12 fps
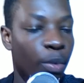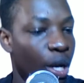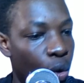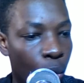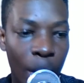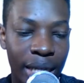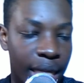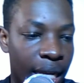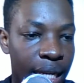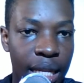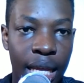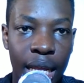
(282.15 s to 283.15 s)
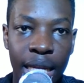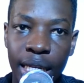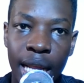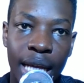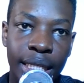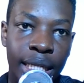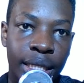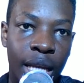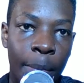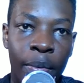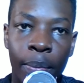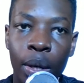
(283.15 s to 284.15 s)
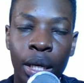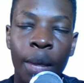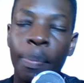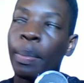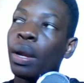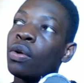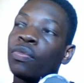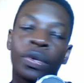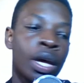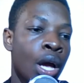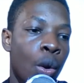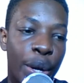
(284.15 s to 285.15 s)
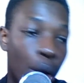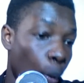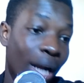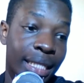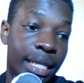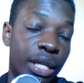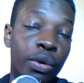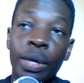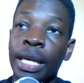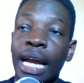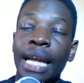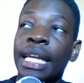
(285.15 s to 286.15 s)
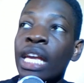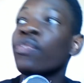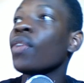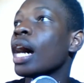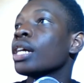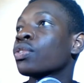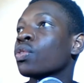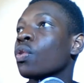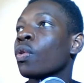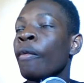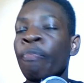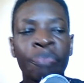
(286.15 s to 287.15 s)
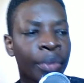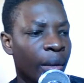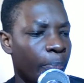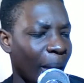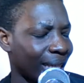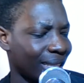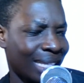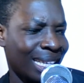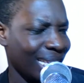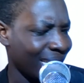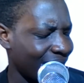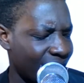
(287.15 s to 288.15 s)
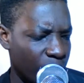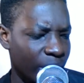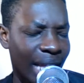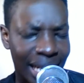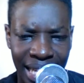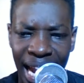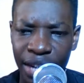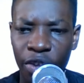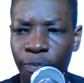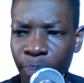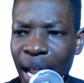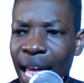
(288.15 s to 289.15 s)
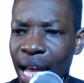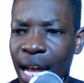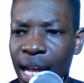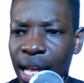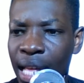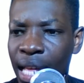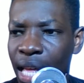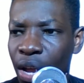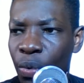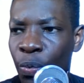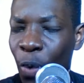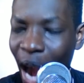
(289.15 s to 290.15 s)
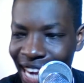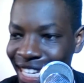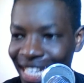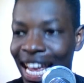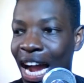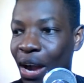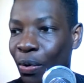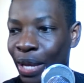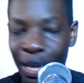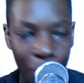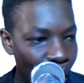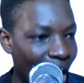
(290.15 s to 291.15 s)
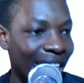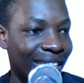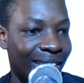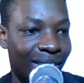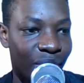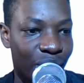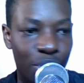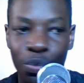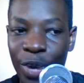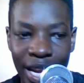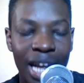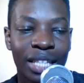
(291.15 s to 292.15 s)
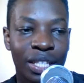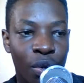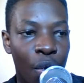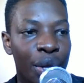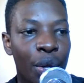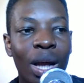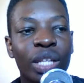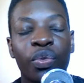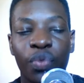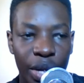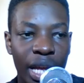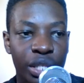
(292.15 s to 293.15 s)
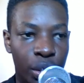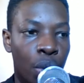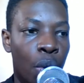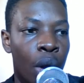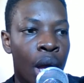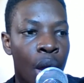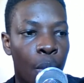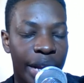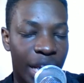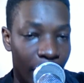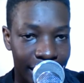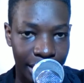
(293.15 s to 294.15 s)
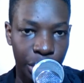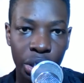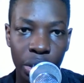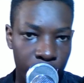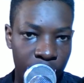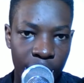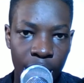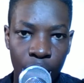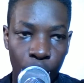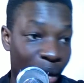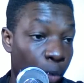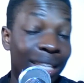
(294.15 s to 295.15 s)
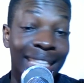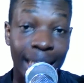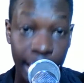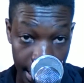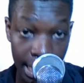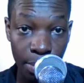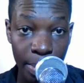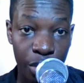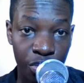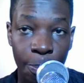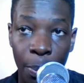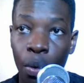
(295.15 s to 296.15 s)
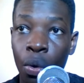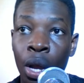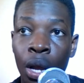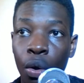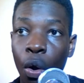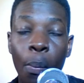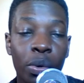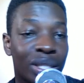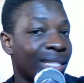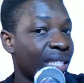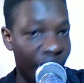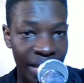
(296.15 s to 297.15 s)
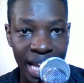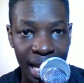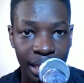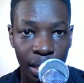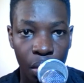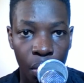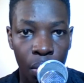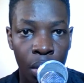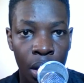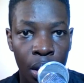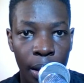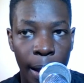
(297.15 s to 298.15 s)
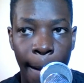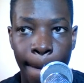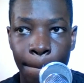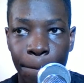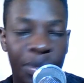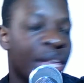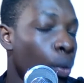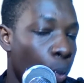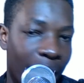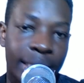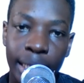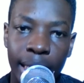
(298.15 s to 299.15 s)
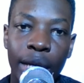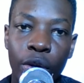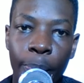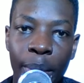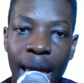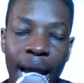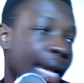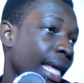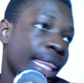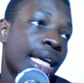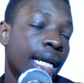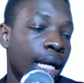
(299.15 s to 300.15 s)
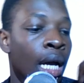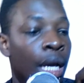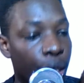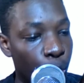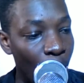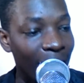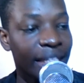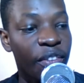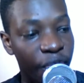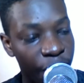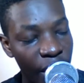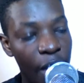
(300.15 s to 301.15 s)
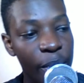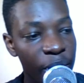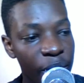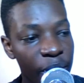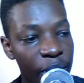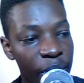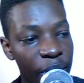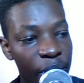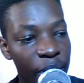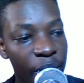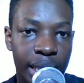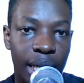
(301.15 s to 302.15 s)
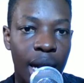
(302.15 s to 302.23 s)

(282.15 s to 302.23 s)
We know what Eden Hazard is capable, capable of. We know what, you know, he can give Arsenal. But he is not that kind of player right now. He was three years ago. He was four years ago when he was at Chelsea, when he was at Lille Metropole almost seven years ago. Um, he was that kind of player. And I think it was a very, very big mistake.